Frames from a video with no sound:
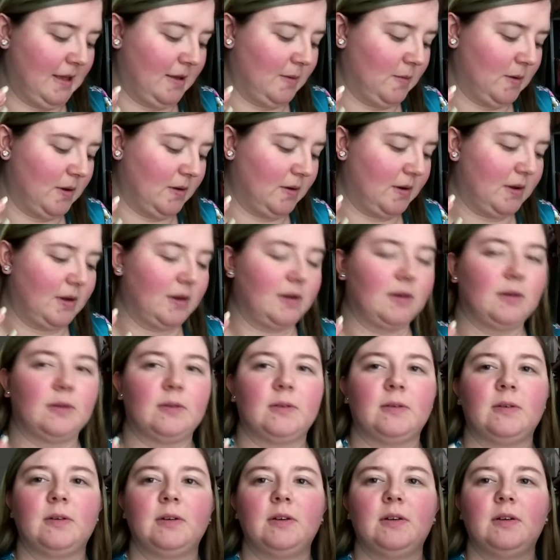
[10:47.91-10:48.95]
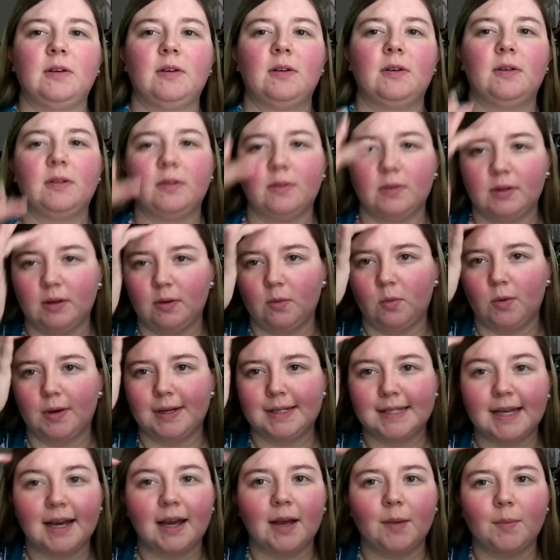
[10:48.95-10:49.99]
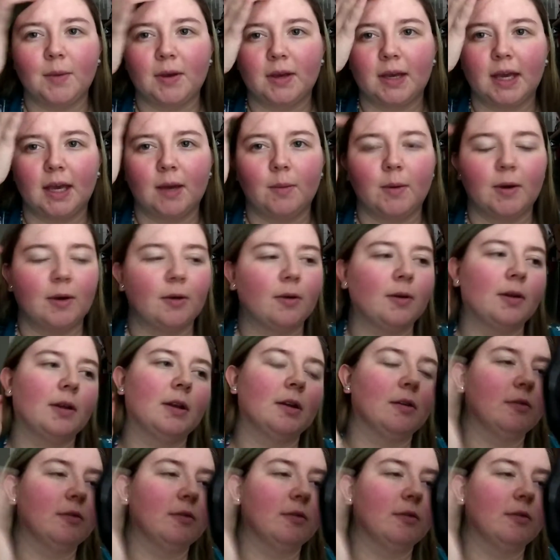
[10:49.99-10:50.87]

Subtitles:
about how, like, what time it came out and